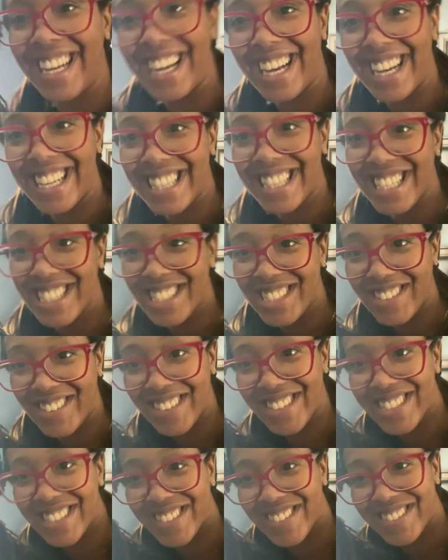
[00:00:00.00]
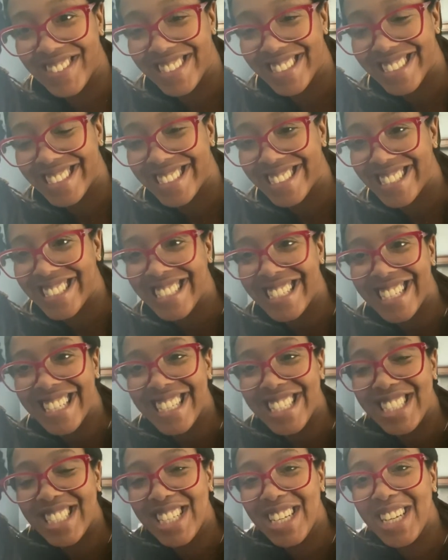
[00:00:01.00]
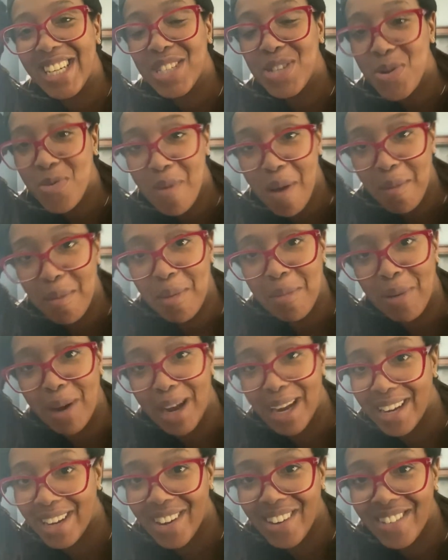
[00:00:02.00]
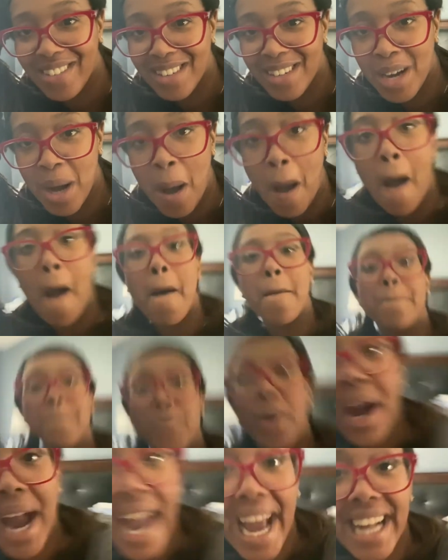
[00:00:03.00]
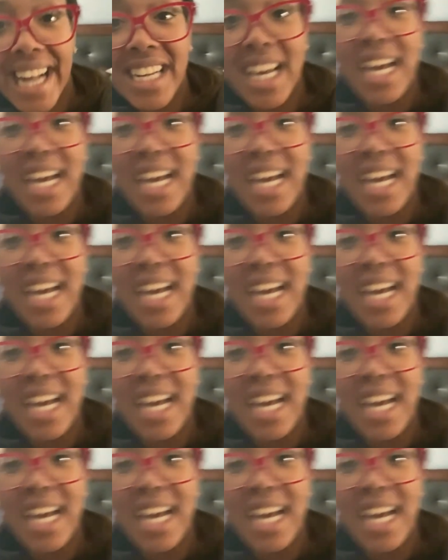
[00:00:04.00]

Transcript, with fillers: This is Crystal. She is who made me brand new. Brand